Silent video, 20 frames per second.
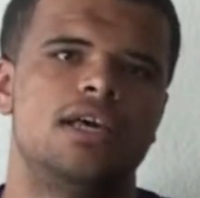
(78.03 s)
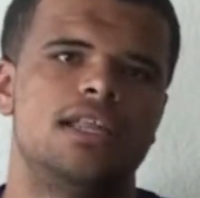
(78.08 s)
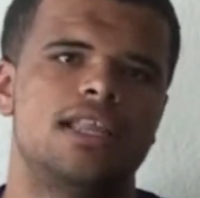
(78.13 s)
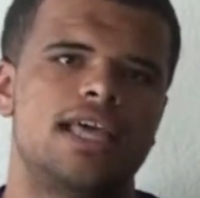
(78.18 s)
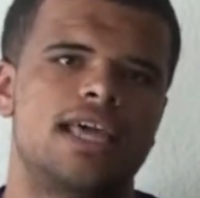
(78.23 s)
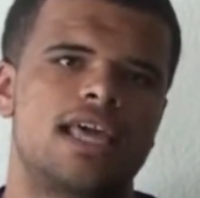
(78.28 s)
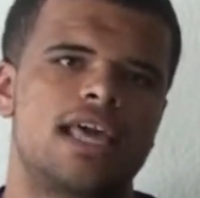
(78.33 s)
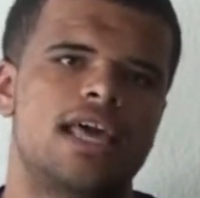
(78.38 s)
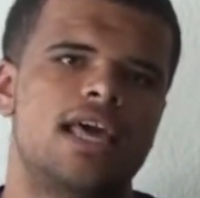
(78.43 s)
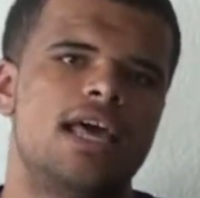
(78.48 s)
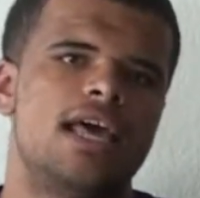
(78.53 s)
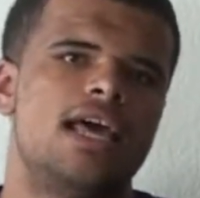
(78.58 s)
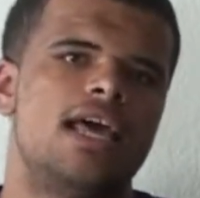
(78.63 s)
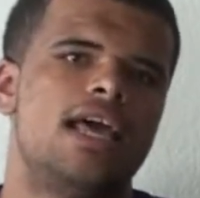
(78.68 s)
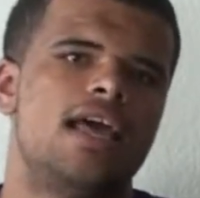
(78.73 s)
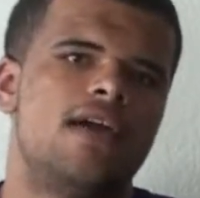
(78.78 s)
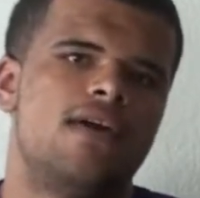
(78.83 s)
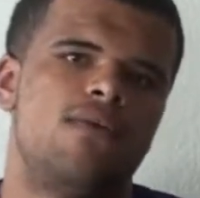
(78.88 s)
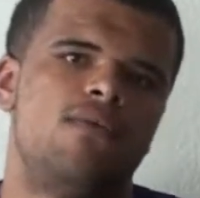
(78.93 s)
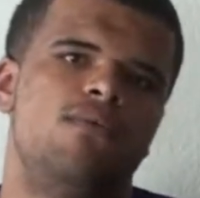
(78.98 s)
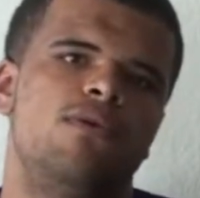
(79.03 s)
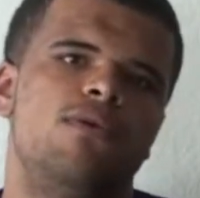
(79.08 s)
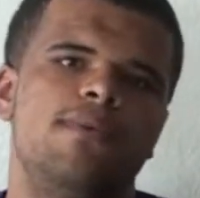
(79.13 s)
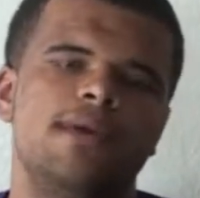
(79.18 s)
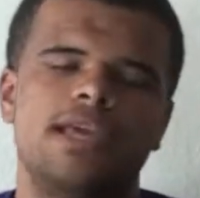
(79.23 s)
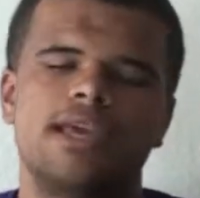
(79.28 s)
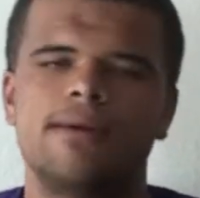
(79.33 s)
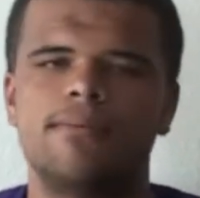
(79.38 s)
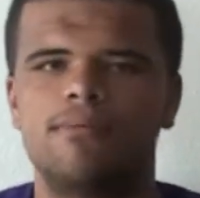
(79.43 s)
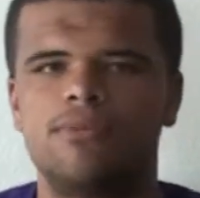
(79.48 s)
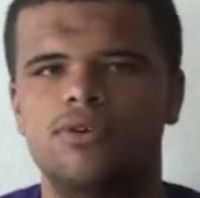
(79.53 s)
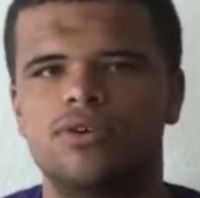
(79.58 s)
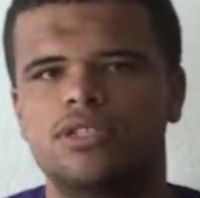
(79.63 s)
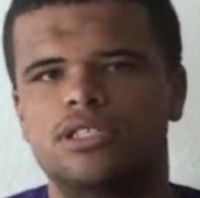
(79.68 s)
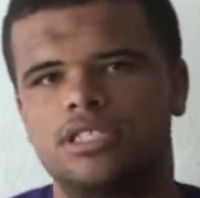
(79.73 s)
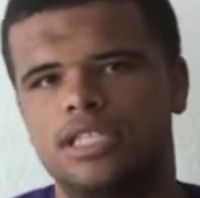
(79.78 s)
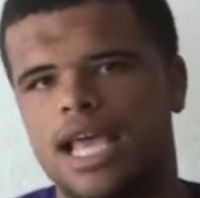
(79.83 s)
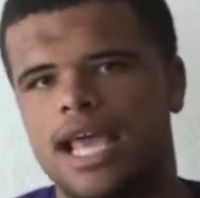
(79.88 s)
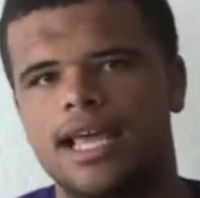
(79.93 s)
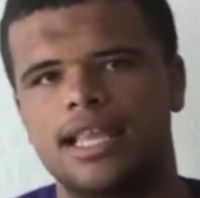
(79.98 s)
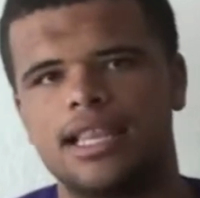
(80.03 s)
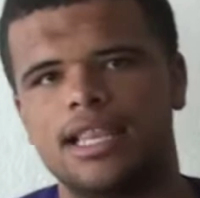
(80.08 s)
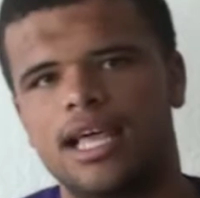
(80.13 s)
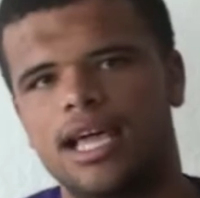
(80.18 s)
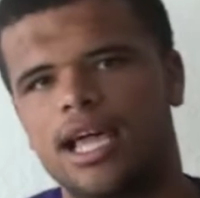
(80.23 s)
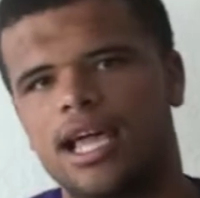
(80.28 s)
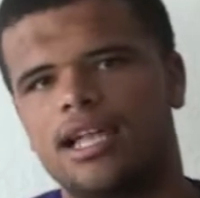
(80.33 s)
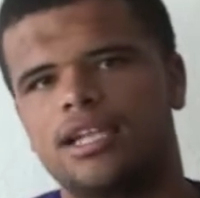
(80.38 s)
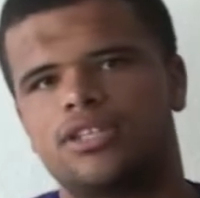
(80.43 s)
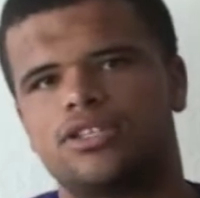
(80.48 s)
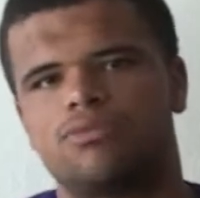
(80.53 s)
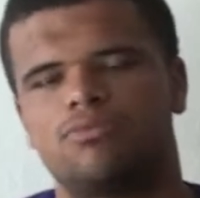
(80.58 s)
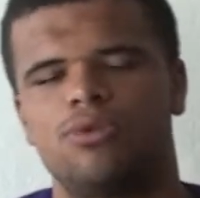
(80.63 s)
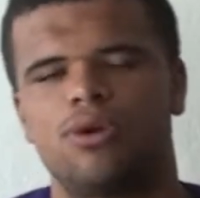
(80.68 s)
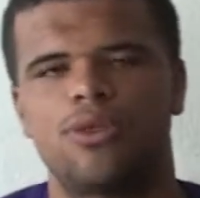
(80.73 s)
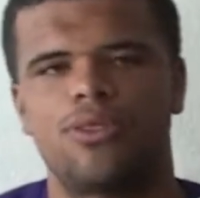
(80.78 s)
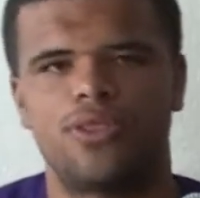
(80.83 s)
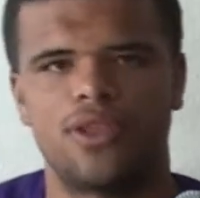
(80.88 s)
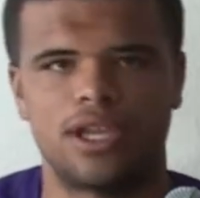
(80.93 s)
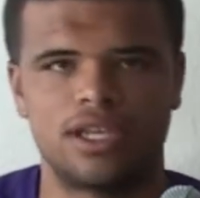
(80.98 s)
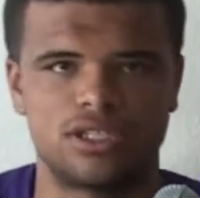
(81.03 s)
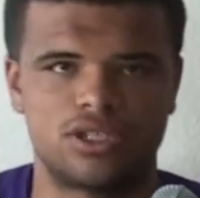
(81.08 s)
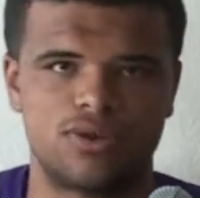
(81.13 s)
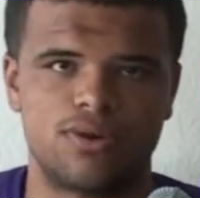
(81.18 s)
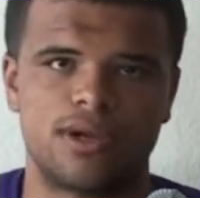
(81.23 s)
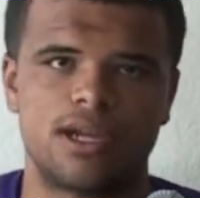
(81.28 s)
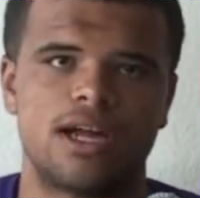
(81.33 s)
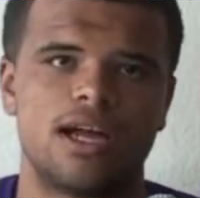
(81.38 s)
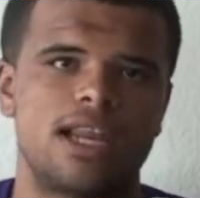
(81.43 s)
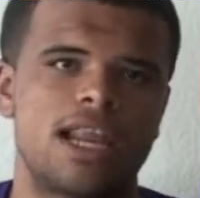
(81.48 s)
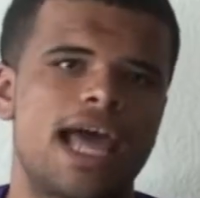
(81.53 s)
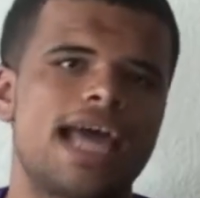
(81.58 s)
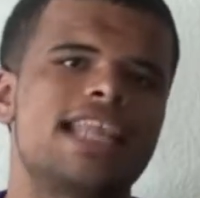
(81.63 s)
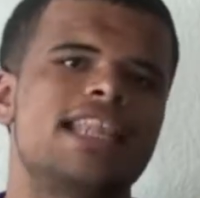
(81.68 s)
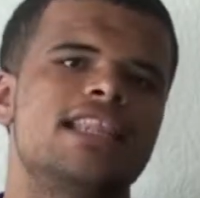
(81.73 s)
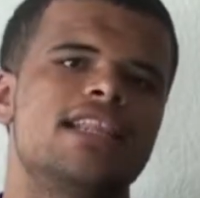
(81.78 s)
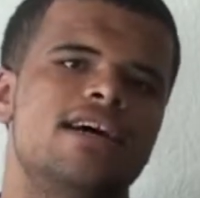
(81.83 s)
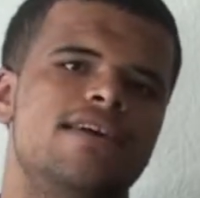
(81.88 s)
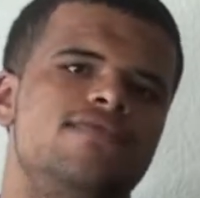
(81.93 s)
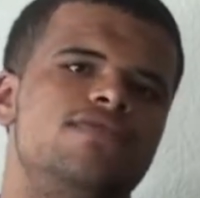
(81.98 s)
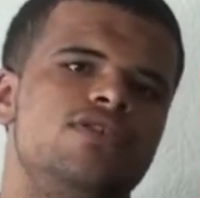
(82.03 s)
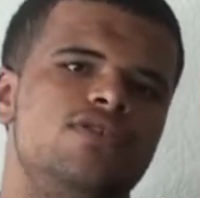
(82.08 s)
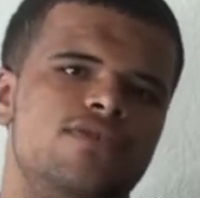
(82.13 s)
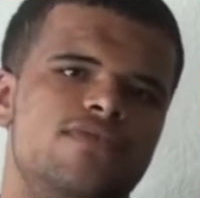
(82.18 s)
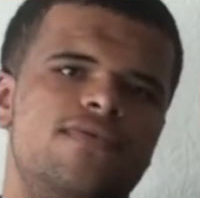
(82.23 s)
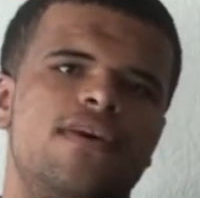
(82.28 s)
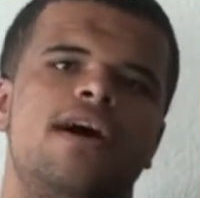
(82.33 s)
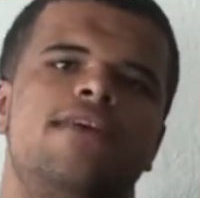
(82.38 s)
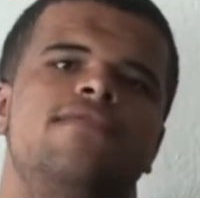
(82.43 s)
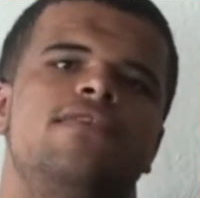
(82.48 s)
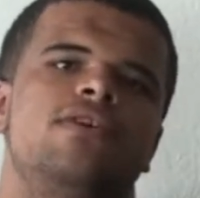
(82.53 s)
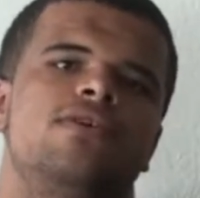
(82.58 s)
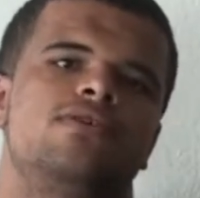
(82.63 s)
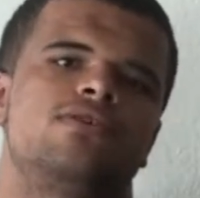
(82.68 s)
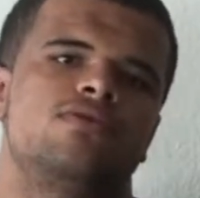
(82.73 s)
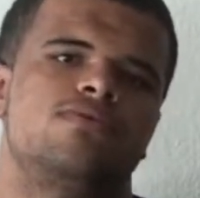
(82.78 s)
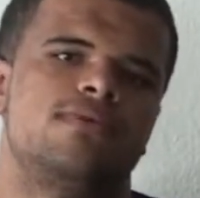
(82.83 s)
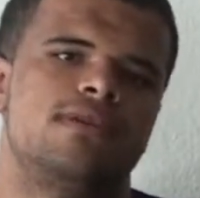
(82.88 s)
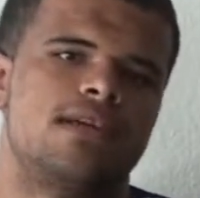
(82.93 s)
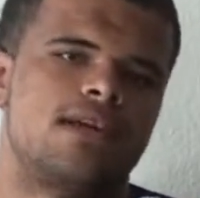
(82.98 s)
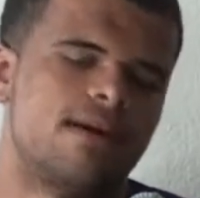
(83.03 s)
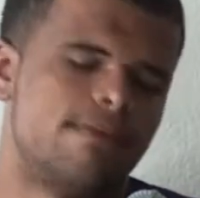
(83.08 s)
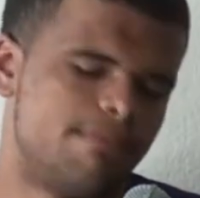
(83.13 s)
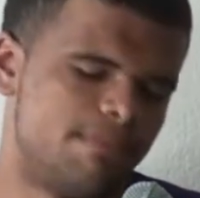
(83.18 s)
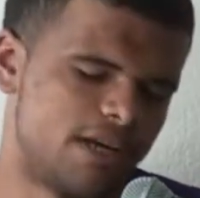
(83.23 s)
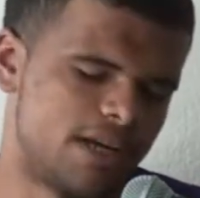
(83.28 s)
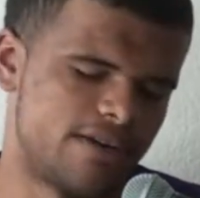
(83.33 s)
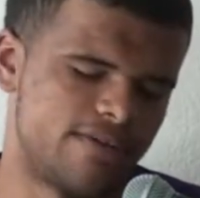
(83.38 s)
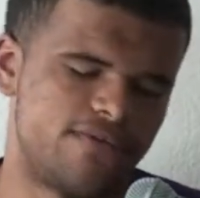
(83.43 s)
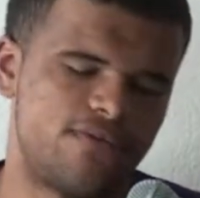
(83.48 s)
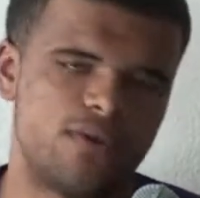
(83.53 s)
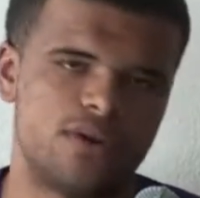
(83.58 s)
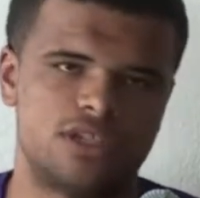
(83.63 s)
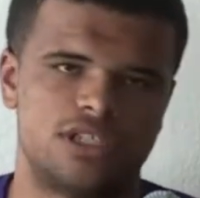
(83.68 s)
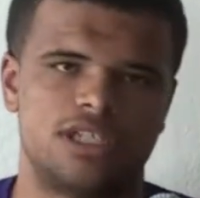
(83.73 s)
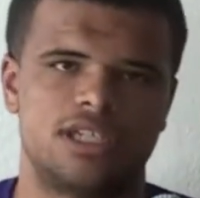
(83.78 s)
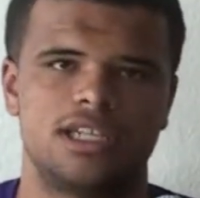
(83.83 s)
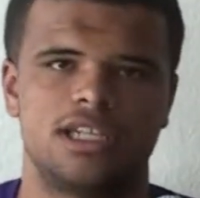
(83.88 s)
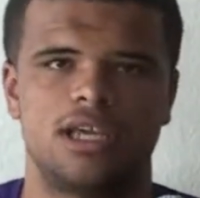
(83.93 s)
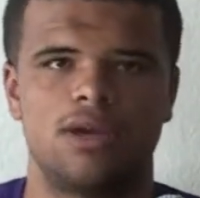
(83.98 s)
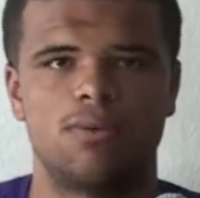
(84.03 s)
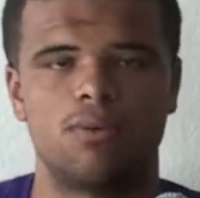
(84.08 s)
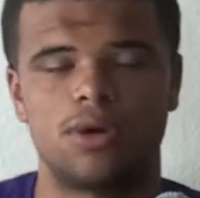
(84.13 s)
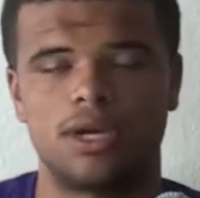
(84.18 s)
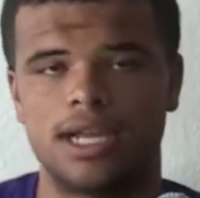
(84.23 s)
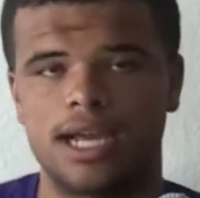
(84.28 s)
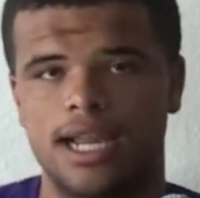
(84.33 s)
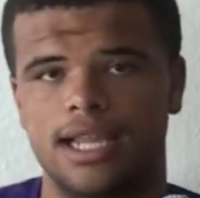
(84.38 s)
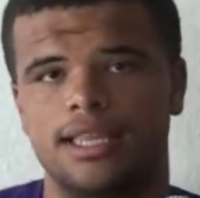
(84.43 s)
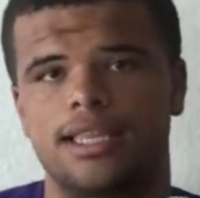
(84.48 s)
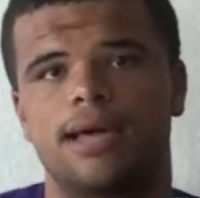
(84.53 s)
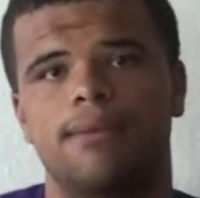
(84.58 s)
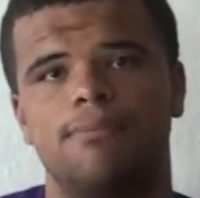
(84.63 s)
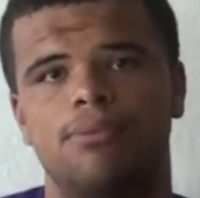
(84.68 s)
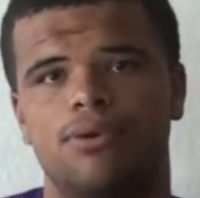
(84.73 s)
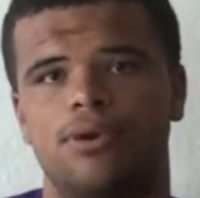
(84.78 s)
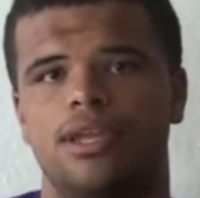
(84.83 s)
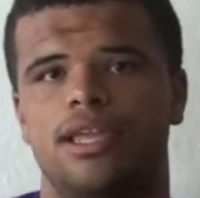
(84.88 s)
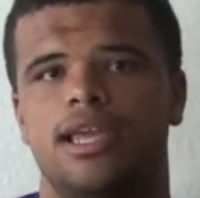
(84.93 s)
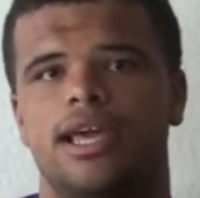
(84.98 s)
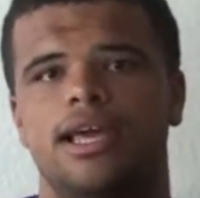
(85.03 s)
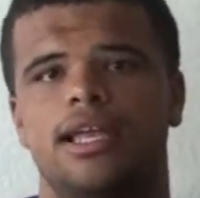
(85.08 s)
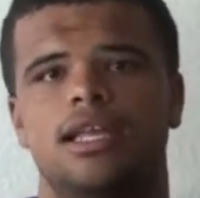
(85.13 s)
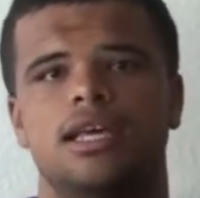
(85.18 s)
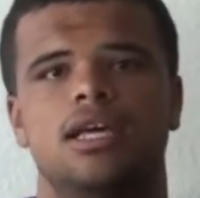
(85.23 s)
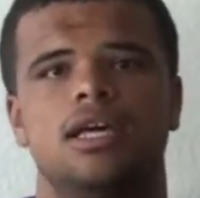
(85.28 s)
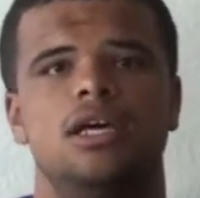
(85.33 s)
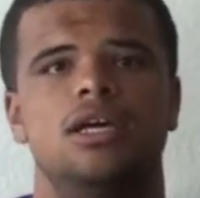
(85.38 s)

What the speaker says: Like, when we get more headlines, there's more things going on, I'd love to do 5 videos a week. But unfortunately, we're not at that point yet.